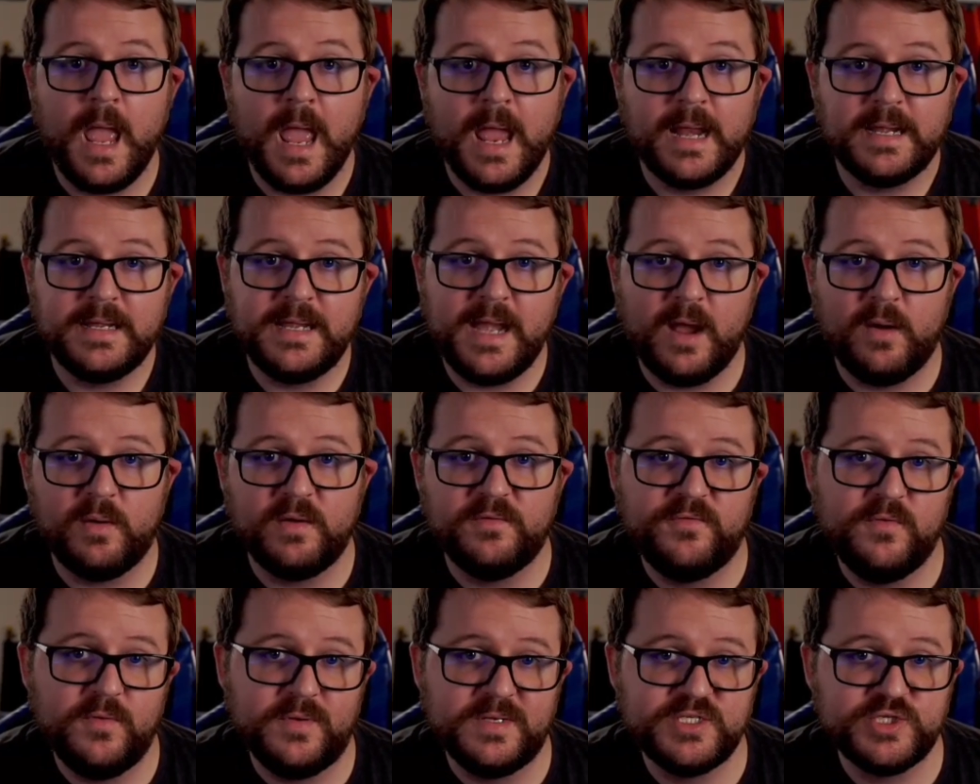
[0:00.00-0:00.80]
Now,
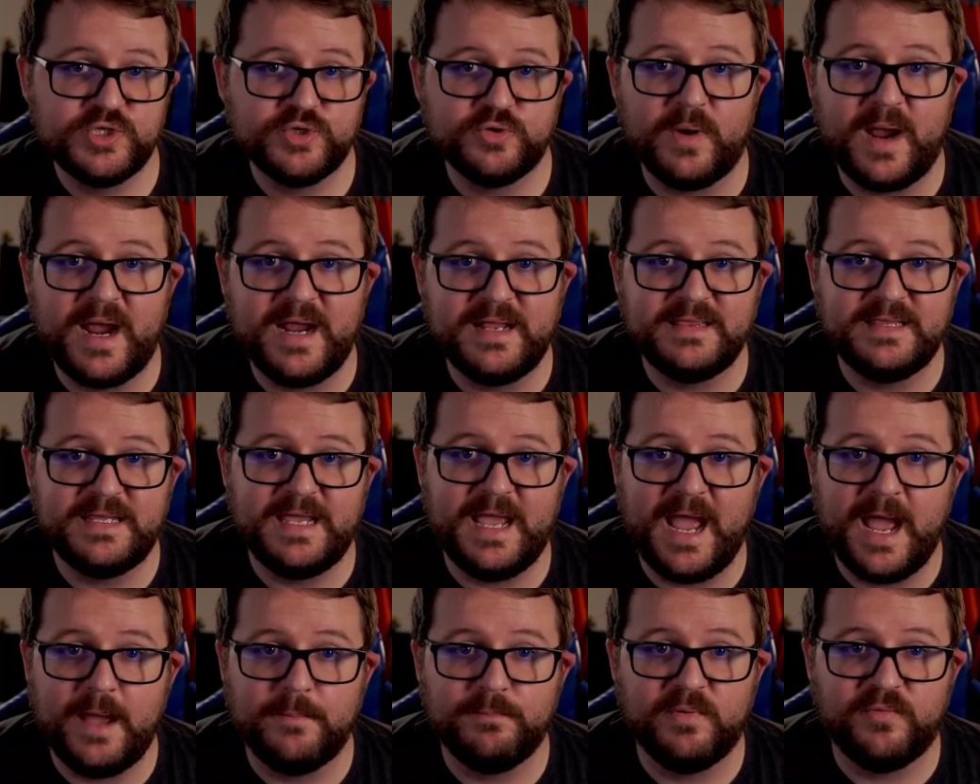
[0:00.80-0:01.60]
if you had tried
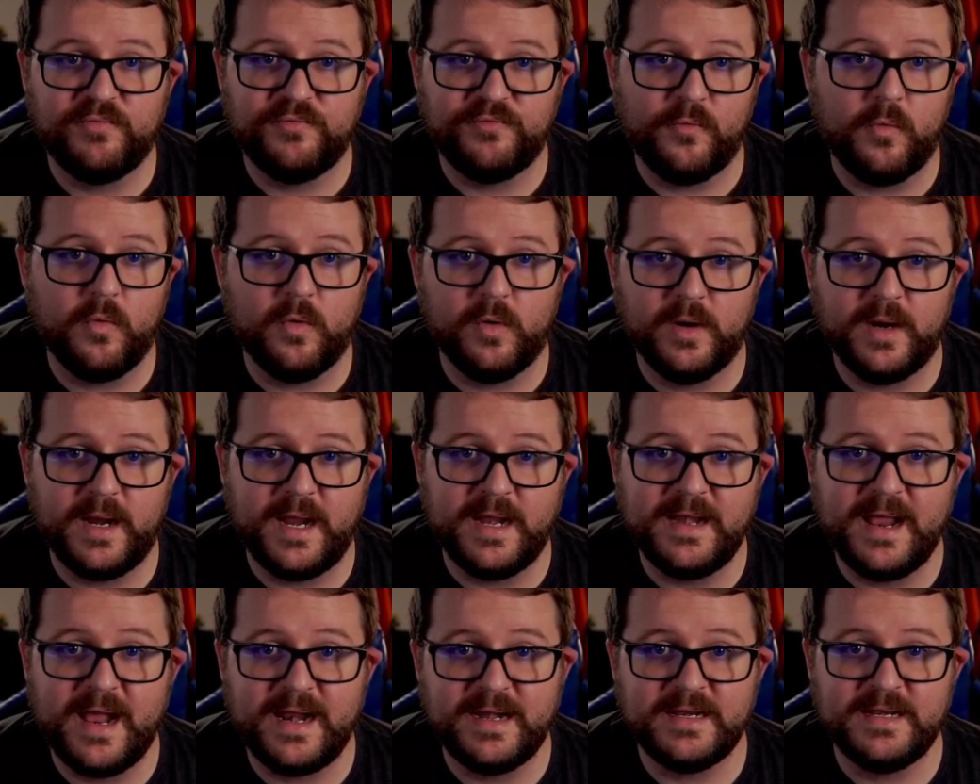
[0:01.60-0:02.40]
the app before
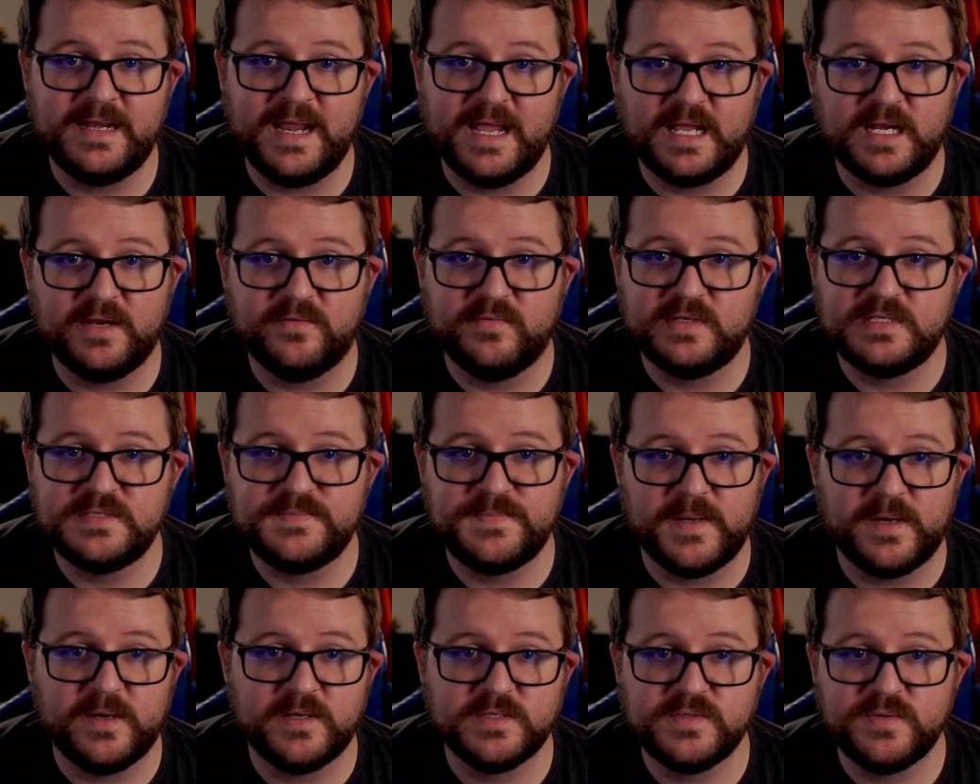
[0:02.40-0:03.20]
and had a negative
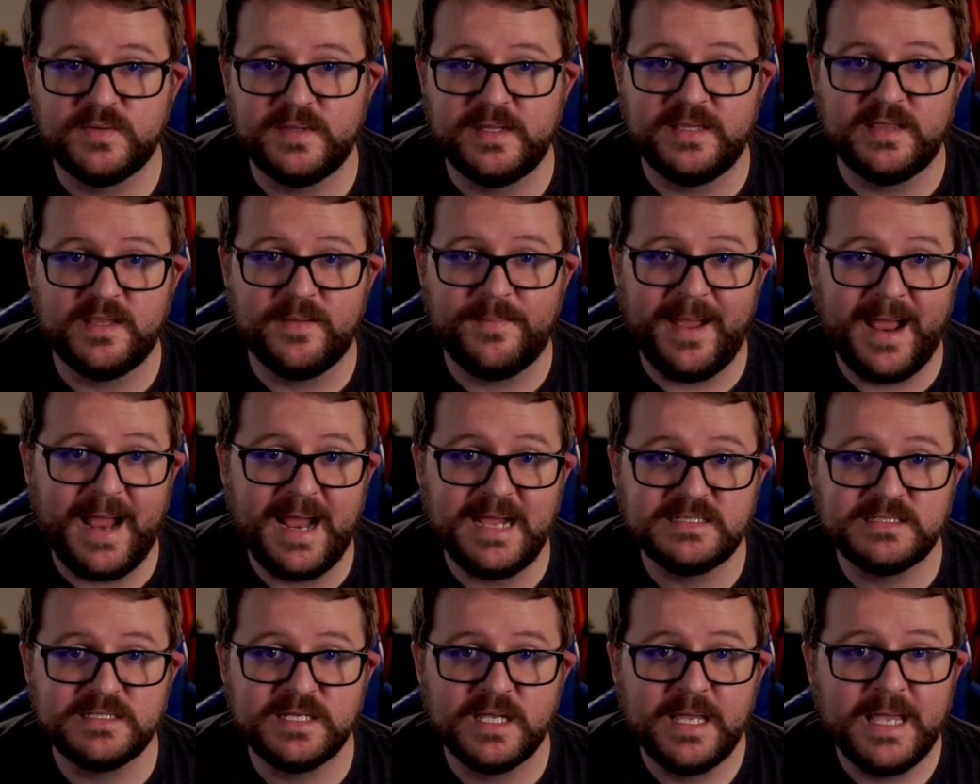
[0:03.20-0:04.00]
experience with it in the
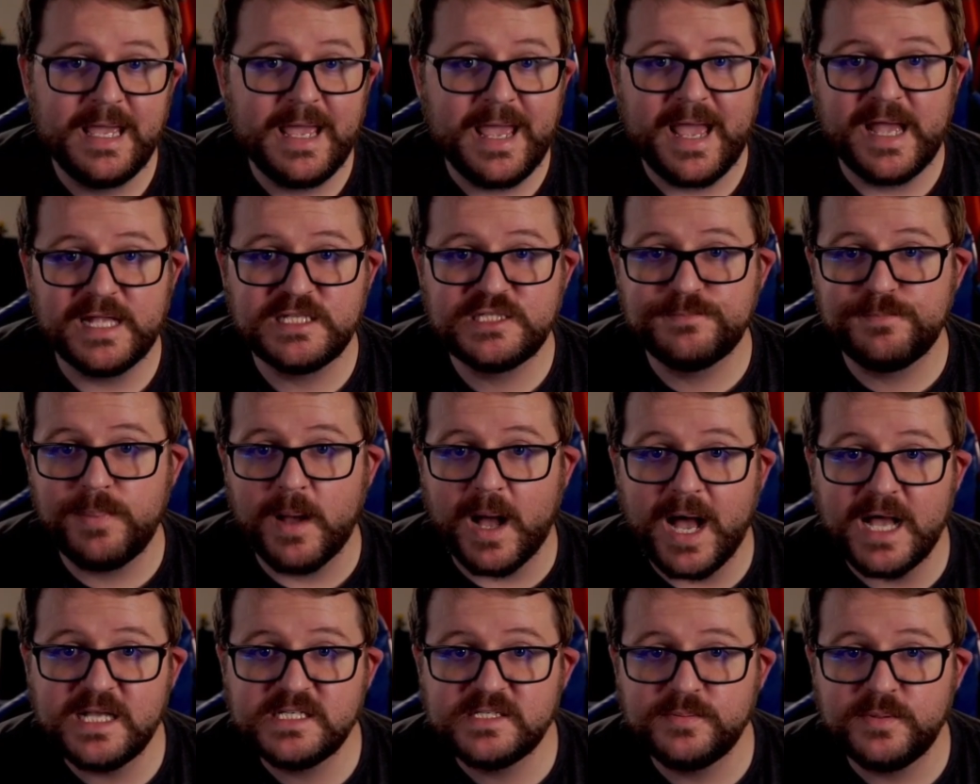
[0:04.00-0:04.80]
past, it's
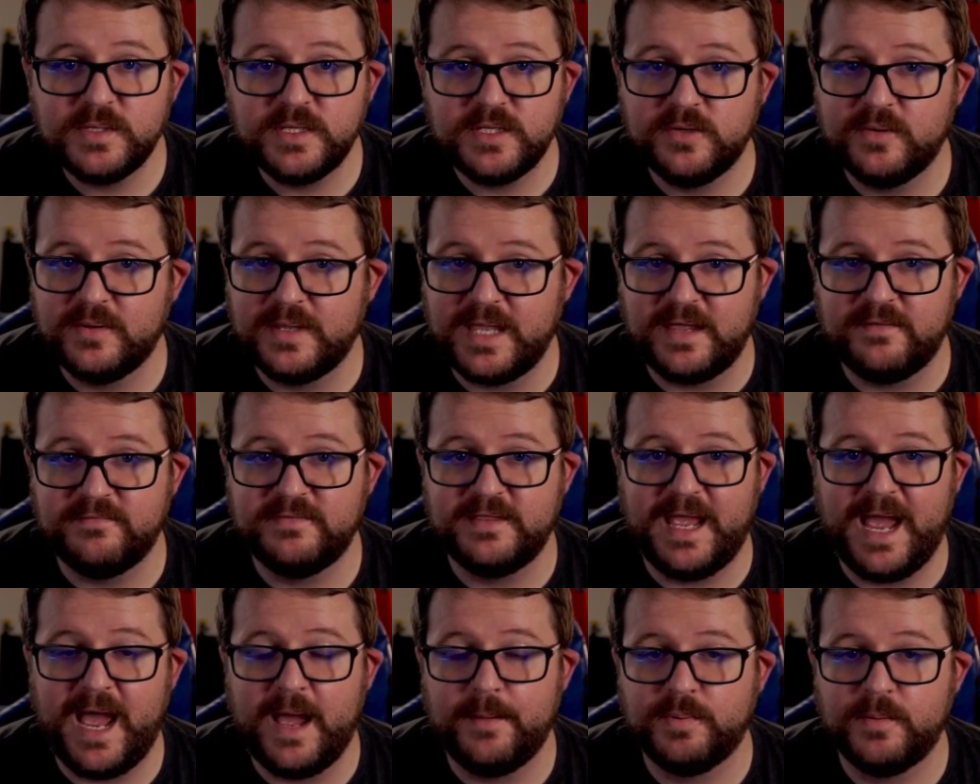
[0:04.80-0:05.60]
possible that you gave
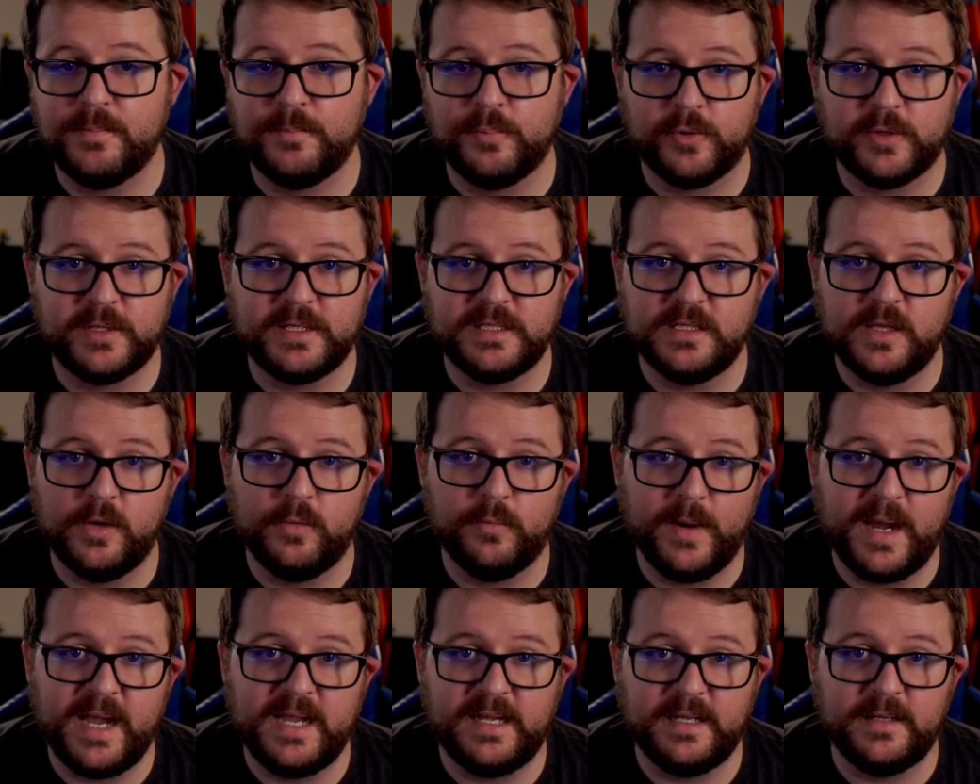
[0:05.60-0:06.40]
the app a pretty low
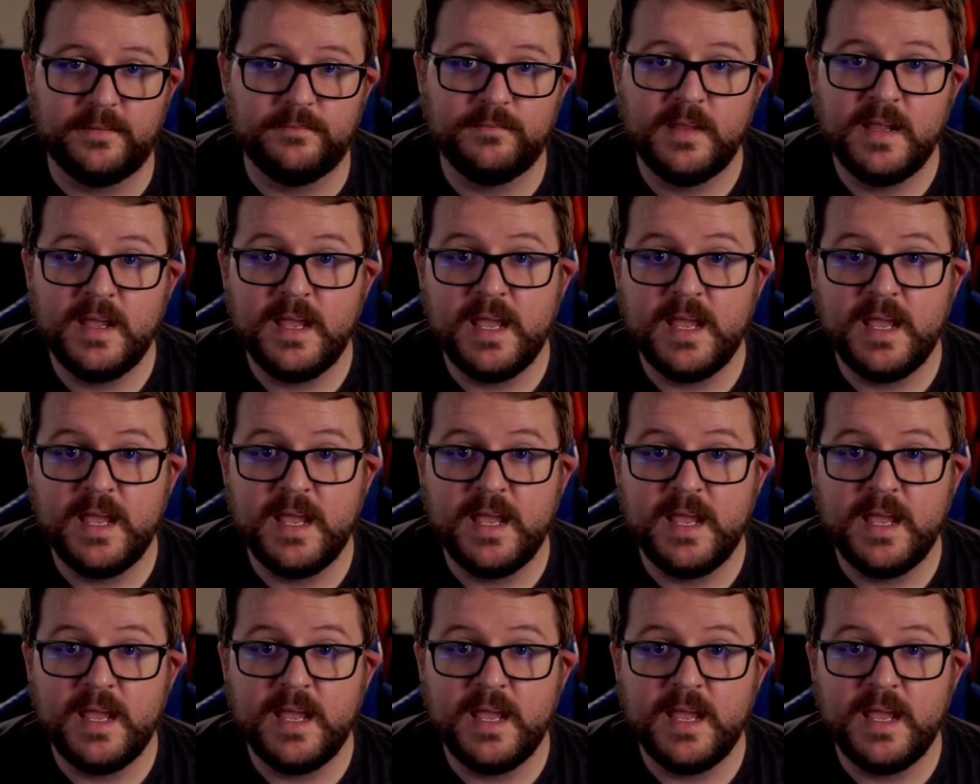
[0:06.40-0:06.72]
rating.